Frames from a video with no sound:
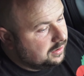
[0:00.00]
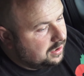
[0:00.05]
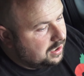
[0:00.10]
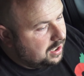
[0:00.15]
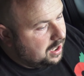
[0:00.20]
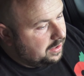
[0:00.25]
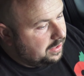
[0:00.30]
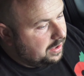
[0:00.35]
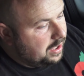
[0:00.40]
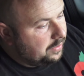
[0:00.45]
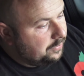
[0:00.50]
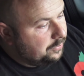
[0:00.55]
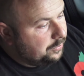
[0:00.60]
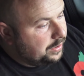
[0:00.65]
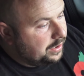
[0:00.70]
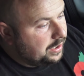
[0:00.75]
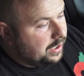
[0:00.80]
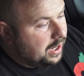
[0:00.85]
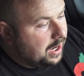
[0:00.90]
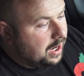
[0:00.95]
And then
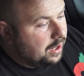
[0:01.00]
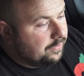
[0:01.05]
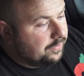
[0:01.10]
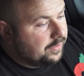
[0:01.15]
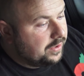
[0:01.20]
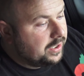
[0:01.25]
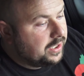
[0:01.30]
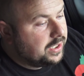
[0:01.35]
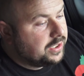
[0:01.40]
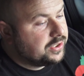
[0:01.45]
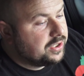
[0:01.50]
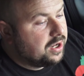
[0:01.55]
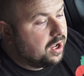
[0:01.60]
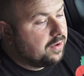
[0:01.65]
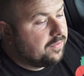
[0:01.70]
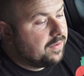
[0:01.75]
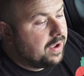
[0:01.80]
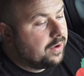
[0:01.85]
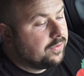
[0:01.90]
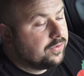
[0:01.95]
we have an
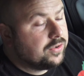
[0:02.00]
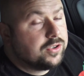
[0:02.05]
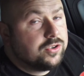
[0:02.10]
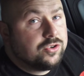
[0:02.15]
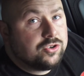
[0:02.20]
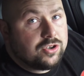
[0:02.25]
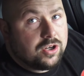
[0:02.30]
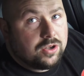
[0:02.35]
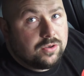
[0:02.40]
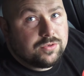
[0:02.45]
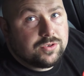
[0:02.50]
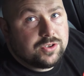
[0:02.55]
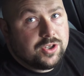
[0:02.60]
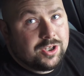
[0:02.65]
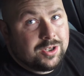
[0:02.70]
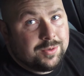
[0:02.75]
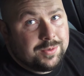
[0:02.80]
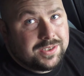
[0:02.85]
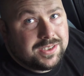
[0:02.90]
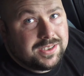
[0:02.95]
Egr Valve Control
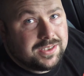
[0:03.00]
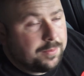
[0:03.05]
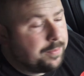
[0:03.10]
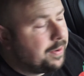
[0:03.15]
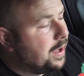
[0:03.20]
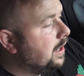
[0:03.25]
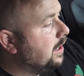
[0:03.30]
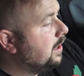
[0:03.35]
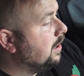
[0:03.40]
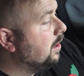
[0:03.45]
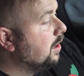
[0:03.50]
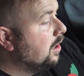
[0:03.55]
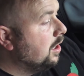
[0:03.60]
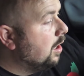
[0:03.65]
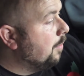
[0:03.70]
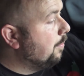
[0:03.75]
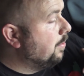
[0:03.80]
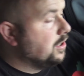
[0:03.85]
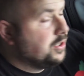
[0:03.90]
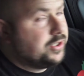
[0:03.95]
Circuit, which is the pending.
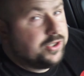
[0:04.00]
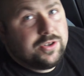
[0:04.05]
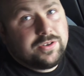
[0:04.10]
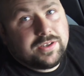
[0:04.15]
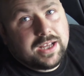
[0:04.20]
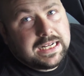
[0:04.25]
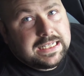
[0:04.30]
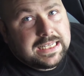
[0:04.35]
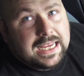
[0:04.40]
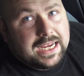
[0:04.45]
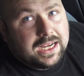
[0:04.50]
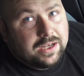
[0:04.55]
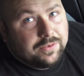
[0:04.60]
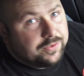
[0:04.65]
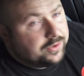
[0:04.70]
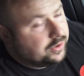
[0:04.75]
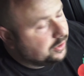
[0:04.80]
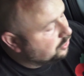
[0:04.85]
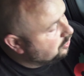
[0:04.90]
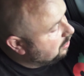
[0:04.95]
But as soon as I take it
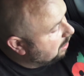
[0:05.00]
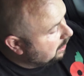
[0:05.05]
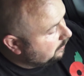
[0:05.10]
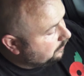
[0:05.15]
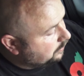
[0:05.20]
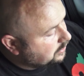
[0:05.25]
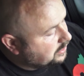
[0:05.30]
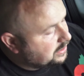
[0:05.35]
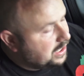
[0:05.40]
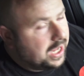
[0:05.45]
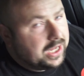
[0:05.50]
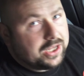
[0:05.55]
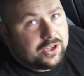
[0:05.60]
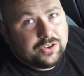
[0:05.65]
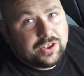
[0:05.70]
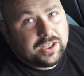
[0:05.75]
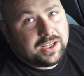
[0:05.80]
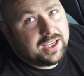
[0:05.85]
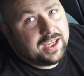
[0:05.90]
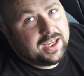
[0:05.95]
for a drive or cycle
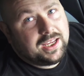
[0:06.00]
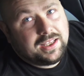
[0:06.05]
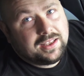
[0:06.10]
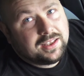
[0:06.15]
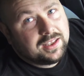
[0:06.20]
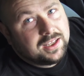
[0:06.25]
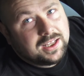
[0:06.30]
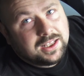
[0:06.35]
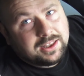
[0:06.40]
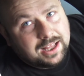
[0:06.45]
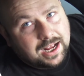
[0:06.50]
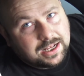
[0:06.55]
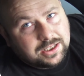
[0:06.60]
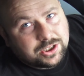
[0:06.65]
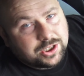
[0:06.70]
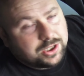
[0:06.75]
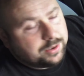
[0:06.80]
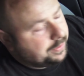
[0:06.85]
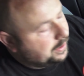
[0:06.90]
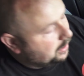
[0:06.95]
the key, that's
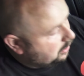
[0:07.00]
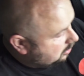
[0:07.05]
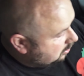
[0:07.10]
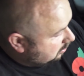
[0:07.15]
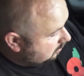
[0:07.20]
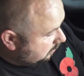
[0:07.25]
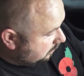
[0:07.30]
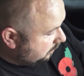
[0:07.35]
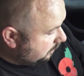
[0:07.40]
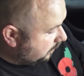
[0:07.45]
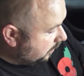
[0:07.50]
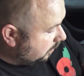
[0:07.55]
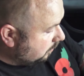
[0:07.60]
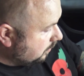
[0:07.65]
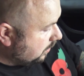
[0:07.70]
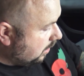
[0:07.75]
going to be a current fault